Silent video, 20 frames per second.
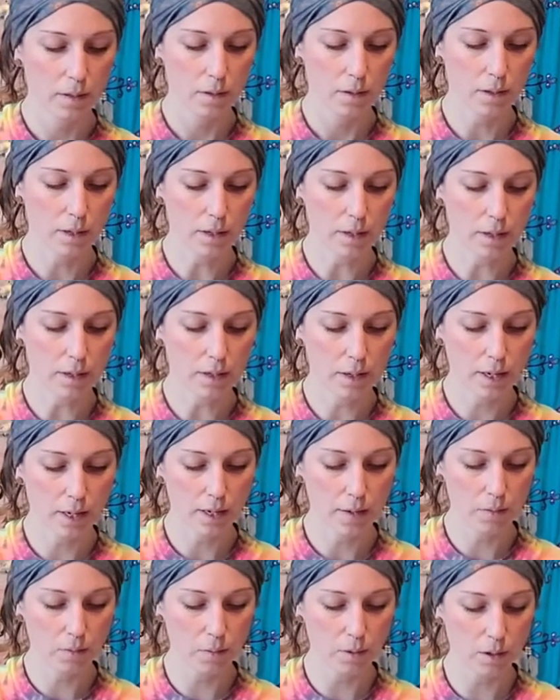Okay,
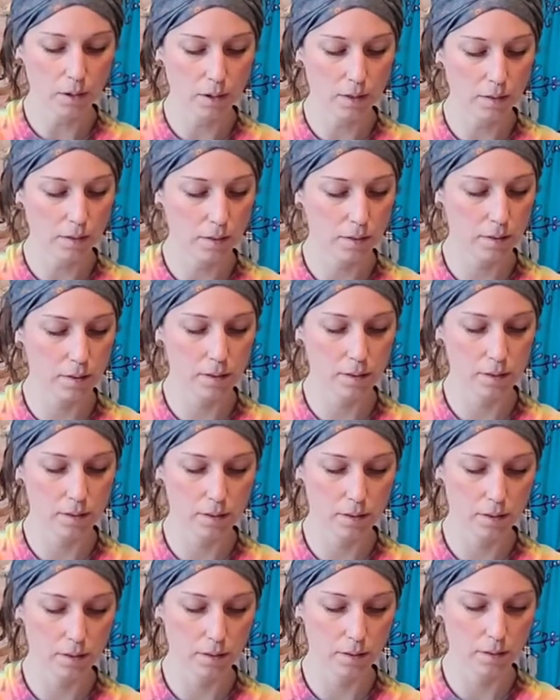Eight of Wands.
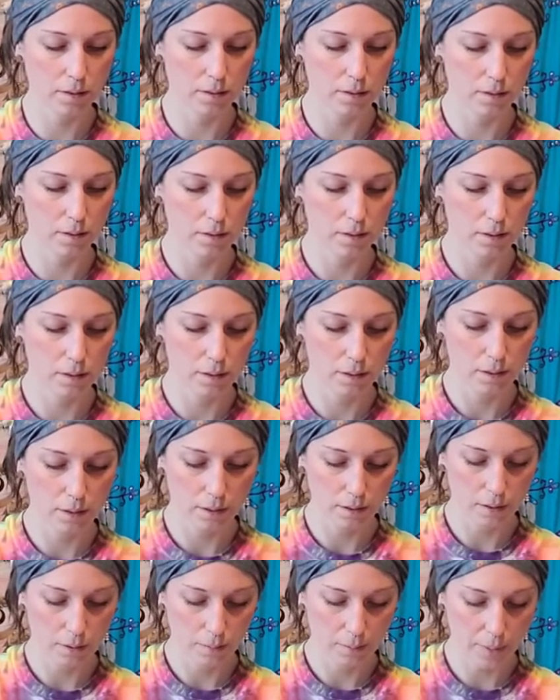
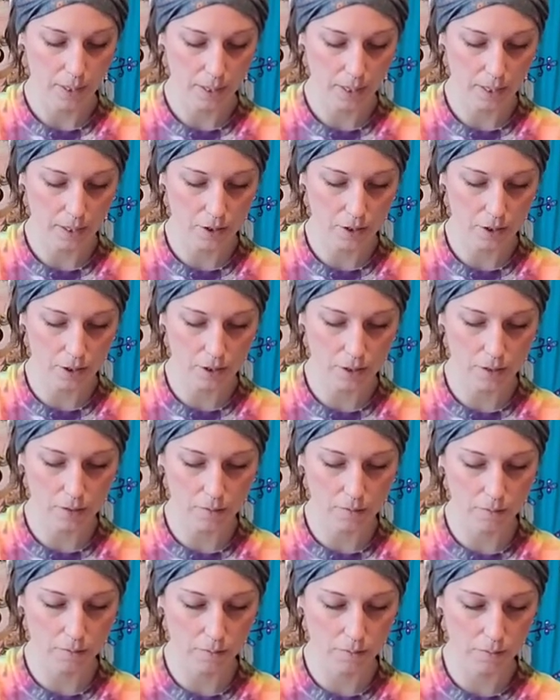Page
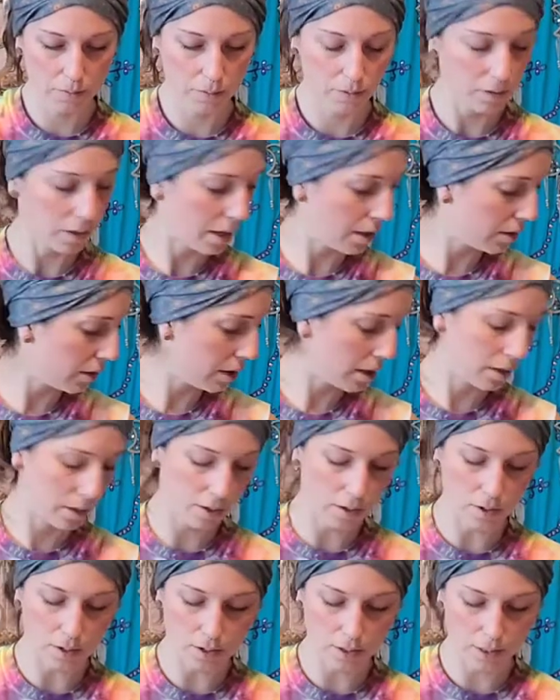of, how did that
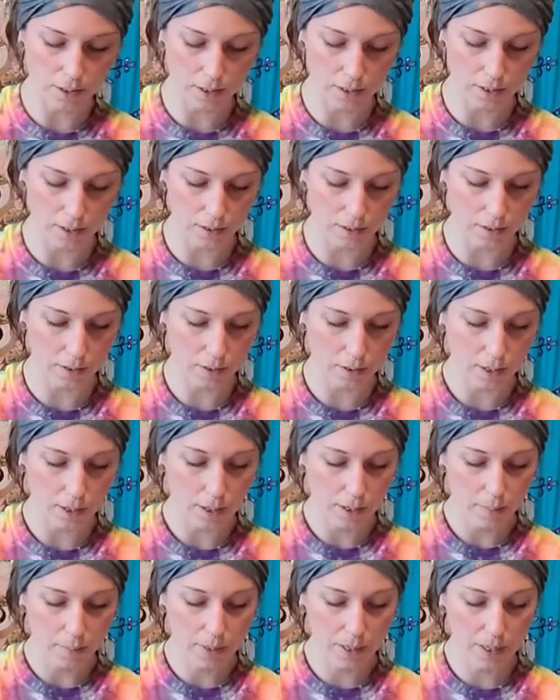card get in there?
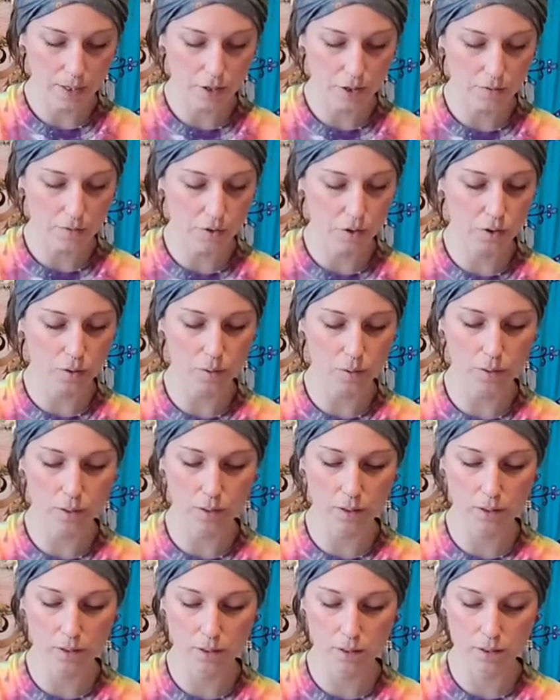Page of
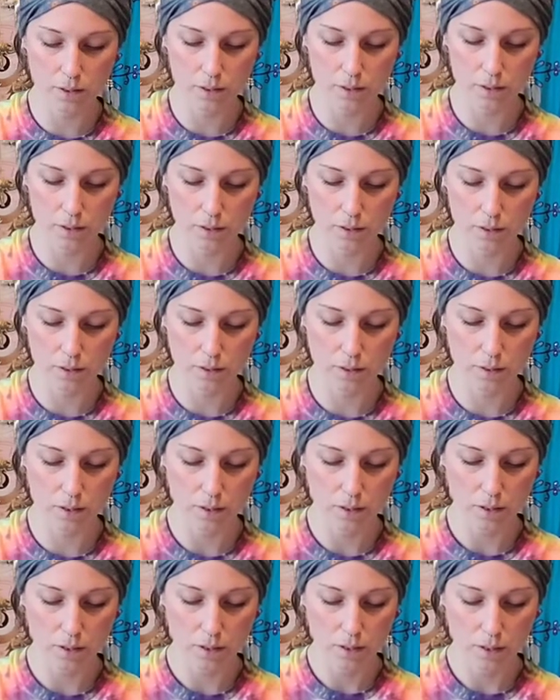Swords.
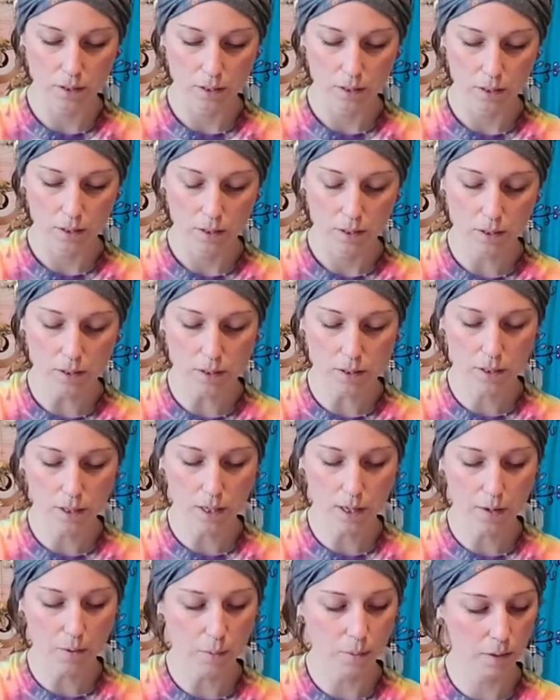The
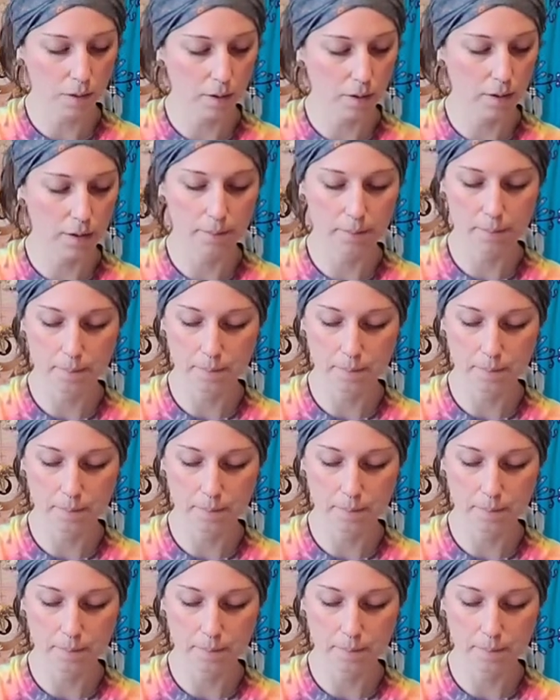Tower.